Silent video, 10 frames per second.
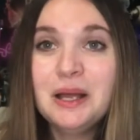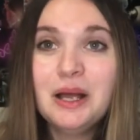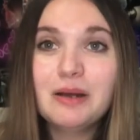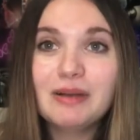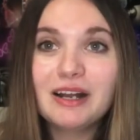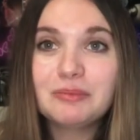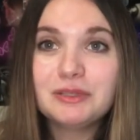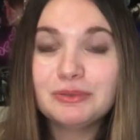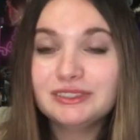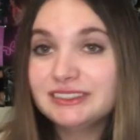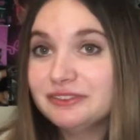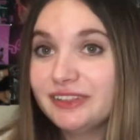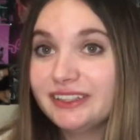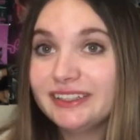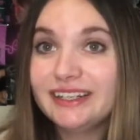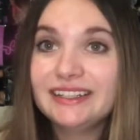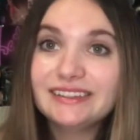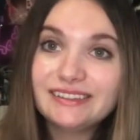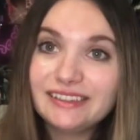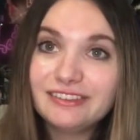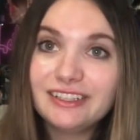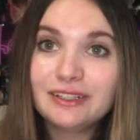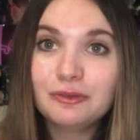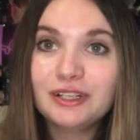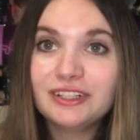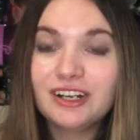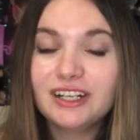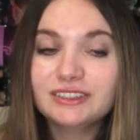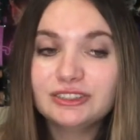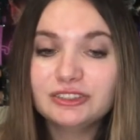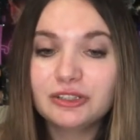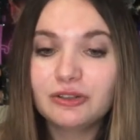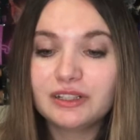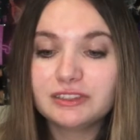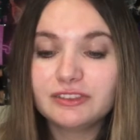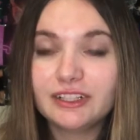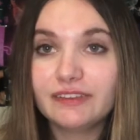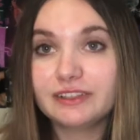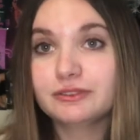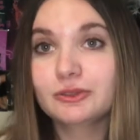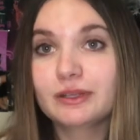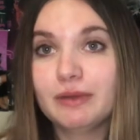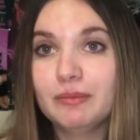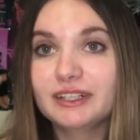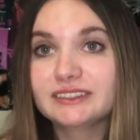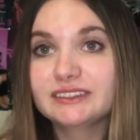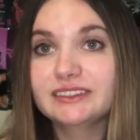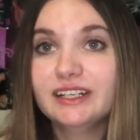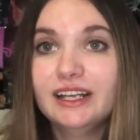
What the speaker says: about people disaffiliating and leaving and whatnot, so I was very thankful that my president